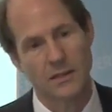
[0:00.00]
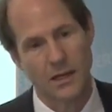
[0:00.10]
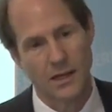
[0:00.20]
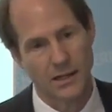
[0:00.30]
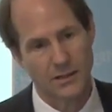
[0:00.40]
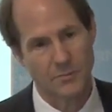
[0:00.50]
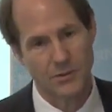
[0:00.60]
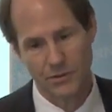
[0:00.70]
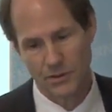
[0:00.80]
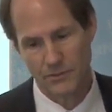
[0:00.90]
a
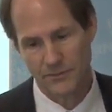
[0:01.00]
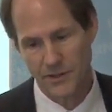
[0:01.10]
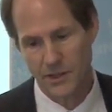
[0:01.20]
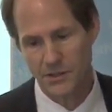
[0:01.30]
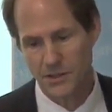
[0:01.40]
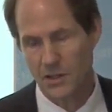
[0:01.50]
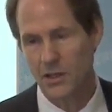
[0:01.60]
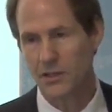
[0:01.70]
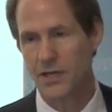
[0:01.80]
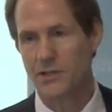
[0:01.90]
computer, there's an
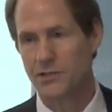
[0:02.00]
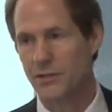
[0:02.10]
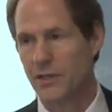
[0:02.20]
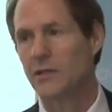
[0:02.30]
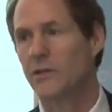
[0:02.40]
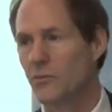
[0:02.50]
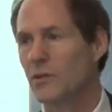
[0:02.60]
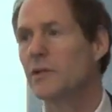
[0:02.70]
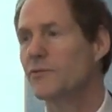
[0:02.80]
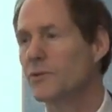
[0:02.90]
architecture there that will
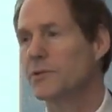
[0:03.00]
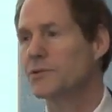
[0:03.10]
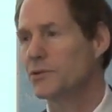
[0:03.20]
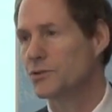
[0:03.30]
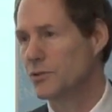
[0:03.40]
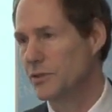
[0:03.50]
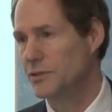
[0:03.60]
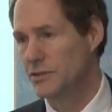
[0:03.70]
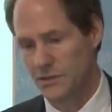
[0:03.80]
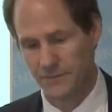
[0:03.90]
influence your
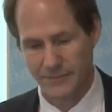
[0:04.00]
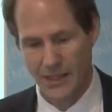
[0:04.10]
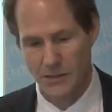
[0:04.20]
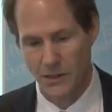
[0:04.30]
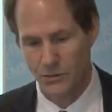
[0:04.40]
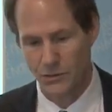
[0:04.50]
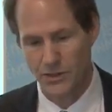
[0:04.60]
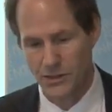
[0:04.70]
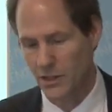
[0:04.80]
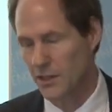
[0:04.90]
choices. So
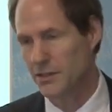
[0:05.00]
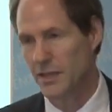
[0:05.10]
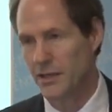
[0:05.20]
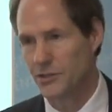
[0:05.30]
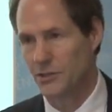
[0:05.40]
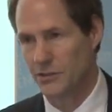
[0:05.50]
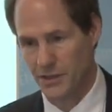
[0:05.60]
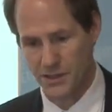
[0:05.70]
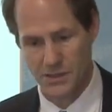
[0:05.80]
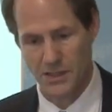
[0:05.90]
choice architecture
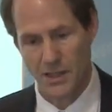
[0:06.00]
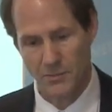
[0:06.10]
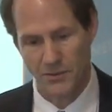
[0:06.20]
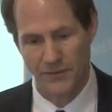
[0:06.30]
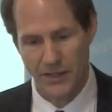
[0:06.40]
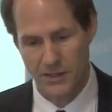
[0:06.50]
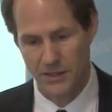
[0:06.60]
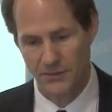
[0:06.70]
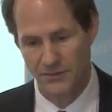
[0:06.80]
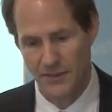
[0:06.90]
is
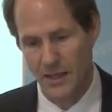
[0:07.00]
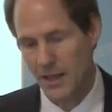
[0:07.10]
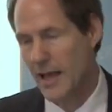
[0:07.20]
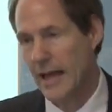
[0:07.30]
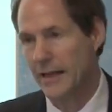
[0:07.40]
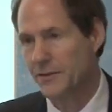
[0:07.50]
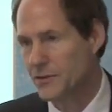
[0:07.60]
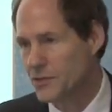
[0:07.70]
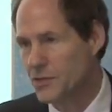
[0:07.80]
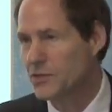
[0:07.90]
pervasive, and
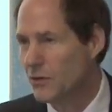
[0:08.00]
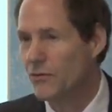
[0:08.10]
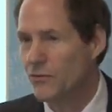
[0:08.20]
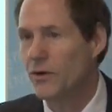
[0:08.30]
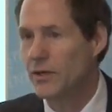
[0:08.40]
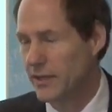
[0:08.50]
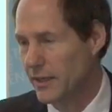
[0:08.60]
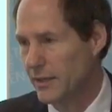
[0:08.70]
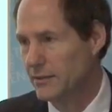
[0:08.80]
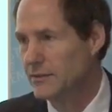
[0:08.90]
there's just no avoiding
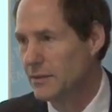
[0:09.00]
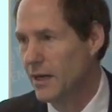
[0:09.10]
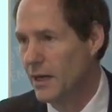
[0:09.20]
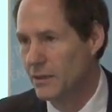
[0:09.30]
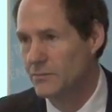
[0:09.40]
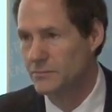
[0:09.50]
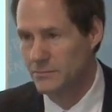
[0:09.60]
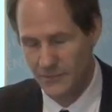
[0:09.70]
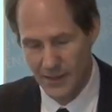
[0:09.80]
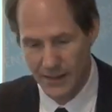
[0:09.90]
it.
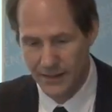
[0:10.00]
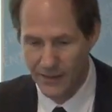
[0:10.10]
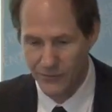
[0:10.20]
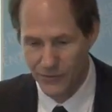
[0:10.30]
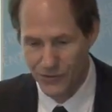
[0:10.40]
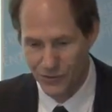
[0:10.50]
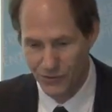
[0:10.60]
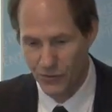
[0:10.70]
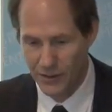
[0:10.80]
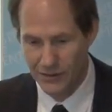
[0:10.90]
Any efforts to
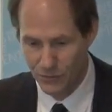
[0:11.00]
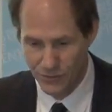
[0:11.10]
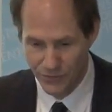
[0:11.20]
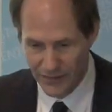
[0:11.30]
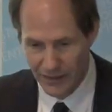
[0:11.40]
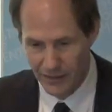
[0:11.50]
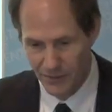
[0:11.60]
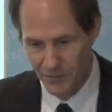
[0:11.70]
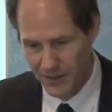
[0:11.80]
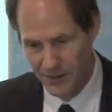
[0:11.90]
avoid it will
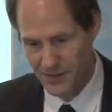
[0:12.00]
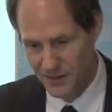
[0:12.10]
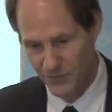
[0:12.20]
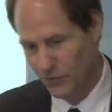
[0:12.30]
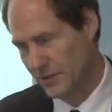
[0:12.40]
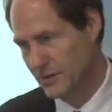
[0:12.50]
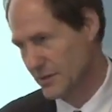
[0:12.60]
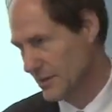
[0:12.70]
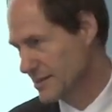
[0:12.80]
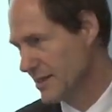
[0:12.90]
fail because the
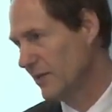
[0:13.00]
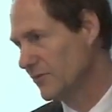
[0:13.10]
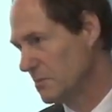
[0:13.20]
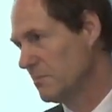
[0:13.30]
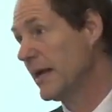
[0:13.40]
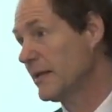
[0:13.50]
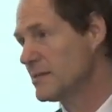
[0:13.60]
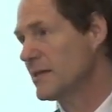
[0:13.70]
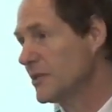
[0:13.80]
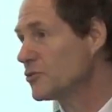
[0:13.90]
avoidance itself
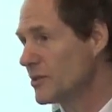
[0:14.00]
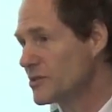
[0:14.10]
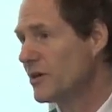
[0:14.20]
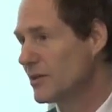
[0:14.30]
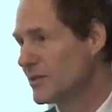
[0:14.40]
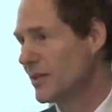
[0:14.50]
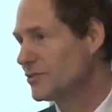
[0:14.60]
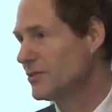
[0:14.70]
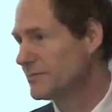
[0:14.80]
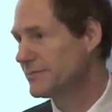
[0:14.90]
embeds a choice architecture.